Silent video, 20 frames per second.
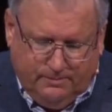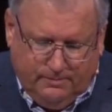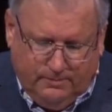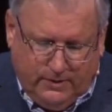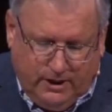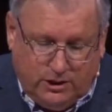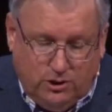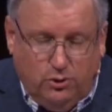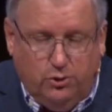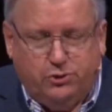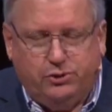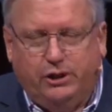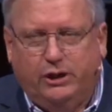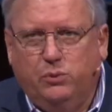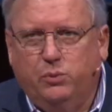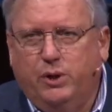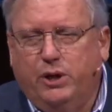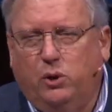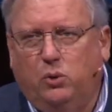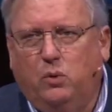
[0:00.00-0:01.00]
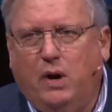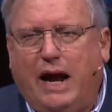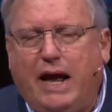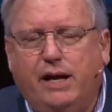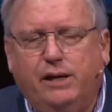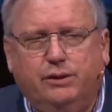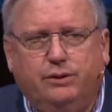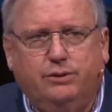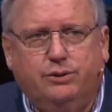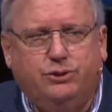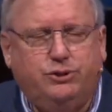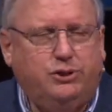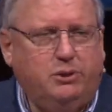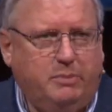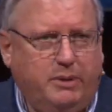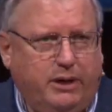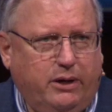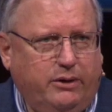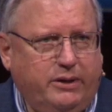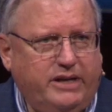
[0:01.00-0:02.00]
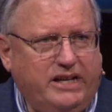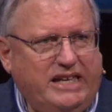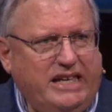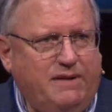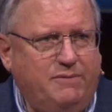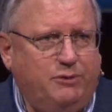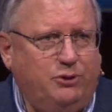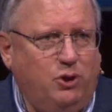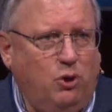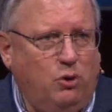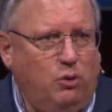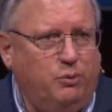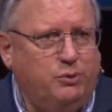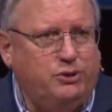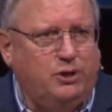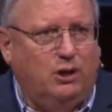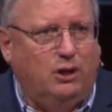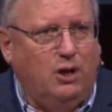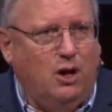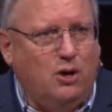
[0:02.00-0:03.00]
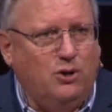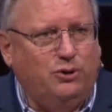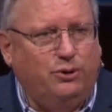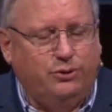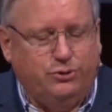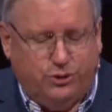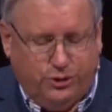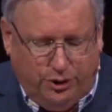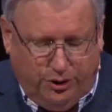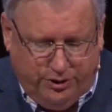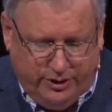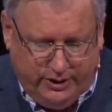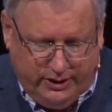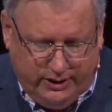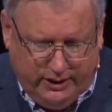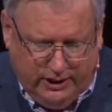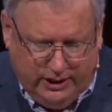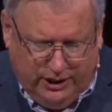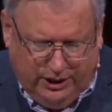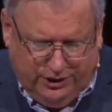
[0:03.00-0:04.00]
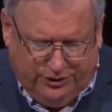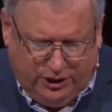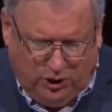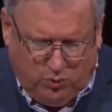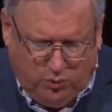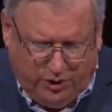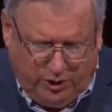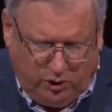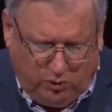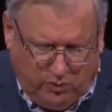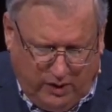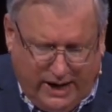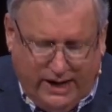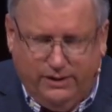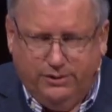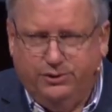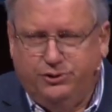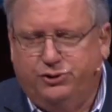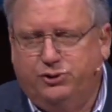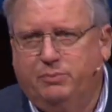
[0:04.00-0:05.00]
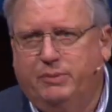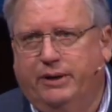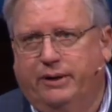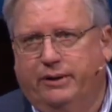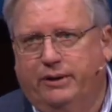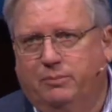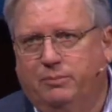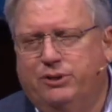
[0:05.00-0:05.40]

They usually went around Samaria. Even though it was a longer journey, they went around Samaria.